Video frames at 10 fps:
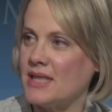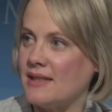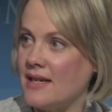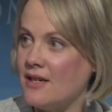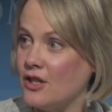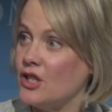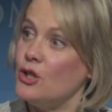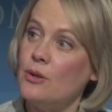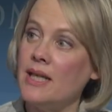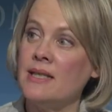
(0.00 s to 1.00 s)
us later
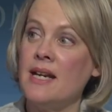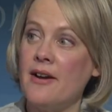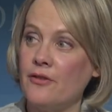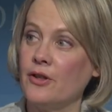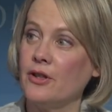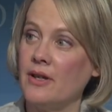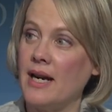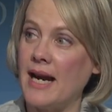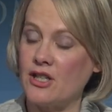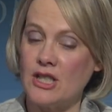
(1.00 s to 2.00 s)
you had never
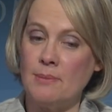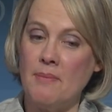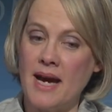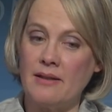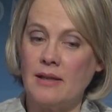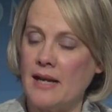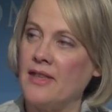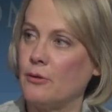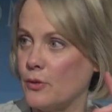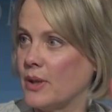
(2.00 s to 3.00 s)
actually met, I
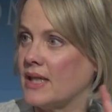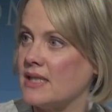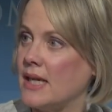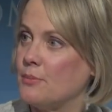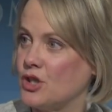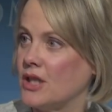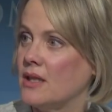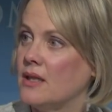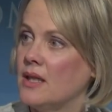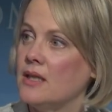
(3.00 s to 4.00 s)
think with one exception,